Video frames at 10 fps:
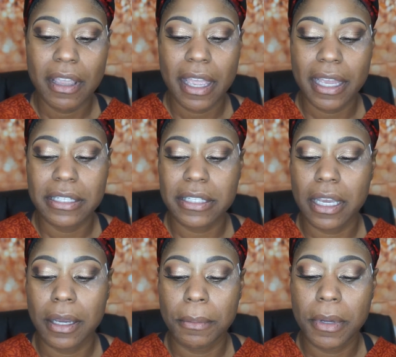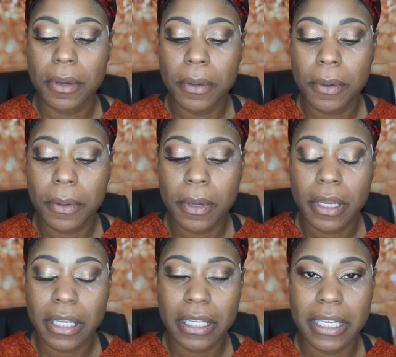and
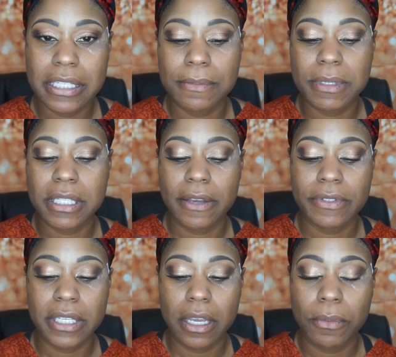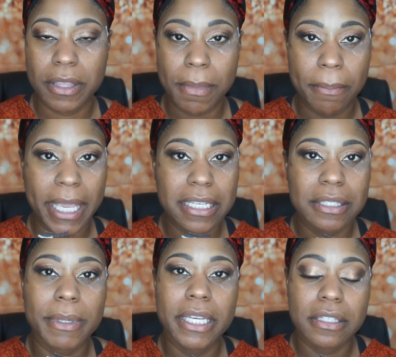get some stuff done with my
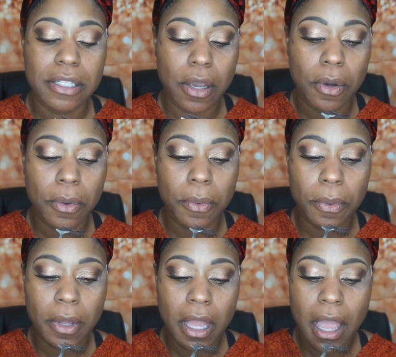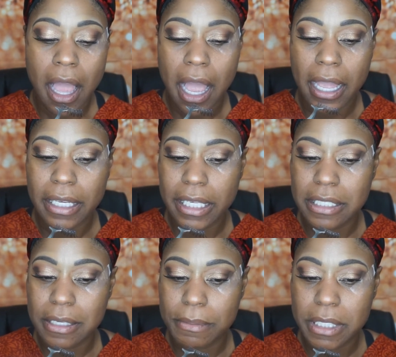basement. So I
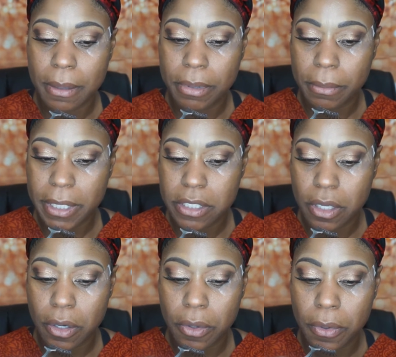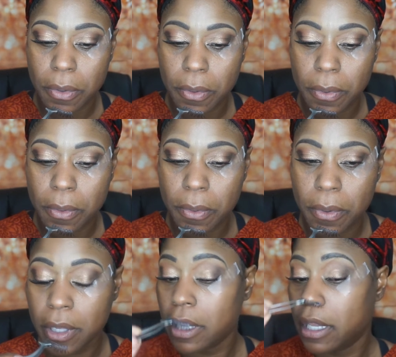need some supplemental
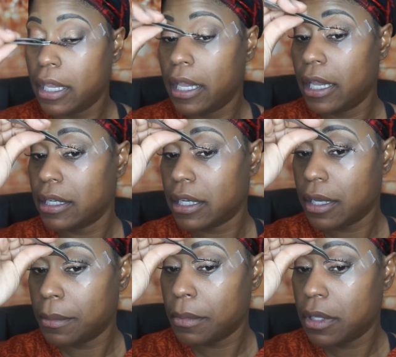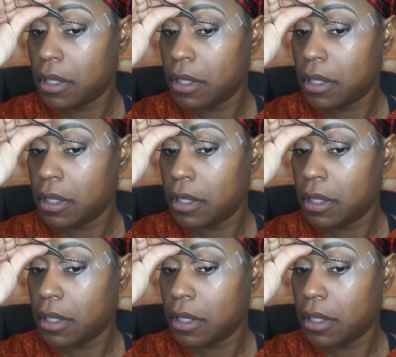income.